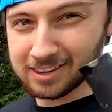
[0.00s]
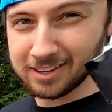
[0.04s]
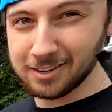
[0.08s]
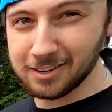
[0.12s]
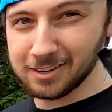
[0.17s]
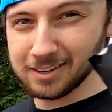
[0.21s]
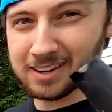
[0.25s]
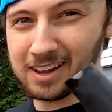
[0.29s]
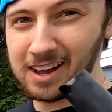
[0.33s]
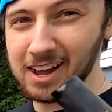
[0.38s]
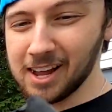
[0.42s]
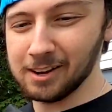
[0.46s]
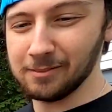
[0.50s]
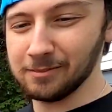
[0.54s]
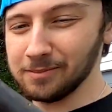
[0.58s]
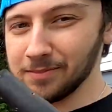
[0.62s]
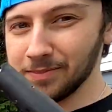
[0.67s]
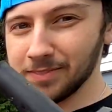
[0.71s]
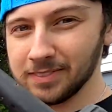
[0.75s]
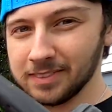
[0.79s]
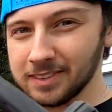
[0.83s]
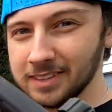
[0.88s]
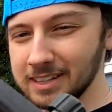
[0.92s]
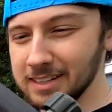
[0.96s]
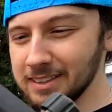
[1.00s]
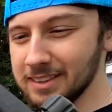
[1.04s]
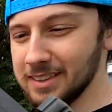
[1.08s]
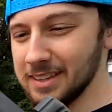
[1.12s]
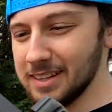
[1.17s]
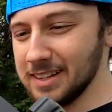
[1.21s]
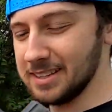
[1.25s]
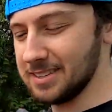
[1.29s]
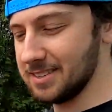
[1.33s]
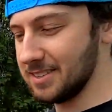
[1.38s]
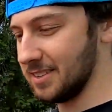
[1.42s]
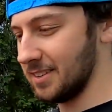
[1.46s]
third time, get
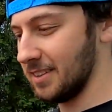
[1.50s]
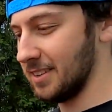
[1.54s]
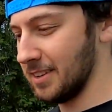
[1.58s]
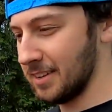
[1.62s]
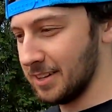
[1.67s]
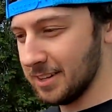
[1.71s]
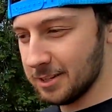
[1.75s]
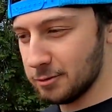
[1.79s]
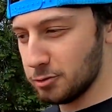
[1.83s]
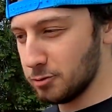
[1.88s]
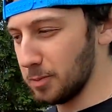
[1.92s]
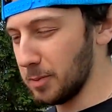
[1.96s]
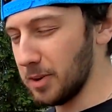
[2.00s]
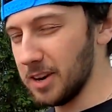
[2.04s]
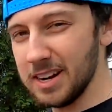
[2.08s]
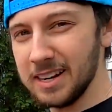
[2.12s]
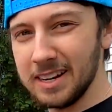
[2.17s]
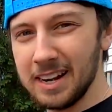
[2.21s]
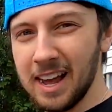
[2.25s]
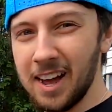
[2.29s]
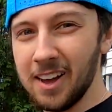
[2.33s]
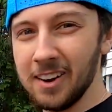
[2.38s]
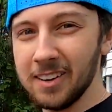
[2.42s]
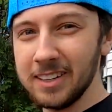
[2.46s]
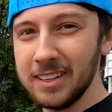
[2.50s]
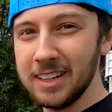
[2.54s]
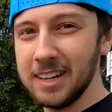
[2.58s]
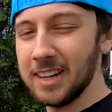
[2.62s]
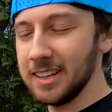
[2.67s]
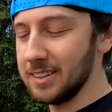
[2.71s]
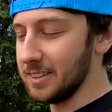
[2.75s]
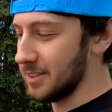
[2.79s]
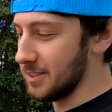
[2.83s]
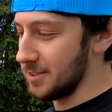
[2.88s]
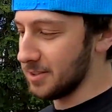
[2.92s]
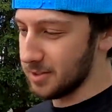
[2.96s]
this, spray it down
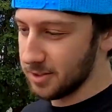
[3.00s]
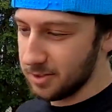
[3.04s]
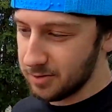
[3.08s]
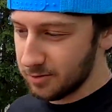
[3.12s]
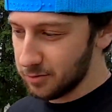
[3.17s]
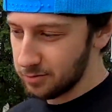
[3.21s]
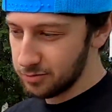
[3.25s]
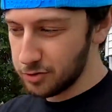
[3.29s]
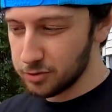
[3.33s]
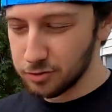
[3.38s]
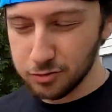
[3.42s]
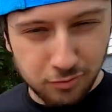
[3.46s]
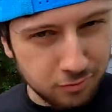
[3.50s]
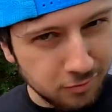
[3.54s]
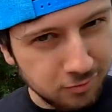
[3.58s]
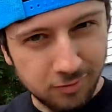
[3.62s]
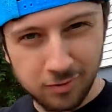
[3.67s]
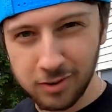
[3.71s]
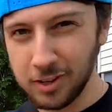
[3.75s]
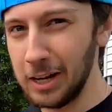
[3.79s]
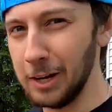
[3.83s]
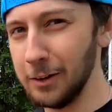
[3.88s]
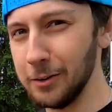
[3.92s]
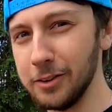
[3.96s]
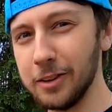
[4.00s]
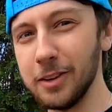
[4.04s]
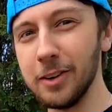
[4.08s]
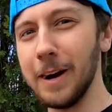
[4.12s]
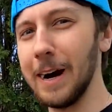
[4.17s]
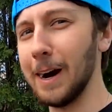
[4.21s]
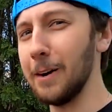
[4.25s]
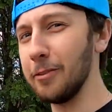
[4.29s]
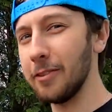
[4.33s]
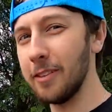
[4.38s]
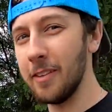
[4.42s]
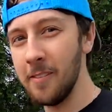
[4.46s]
again, then just hose it
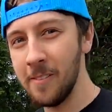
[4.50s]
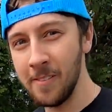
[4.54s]
off.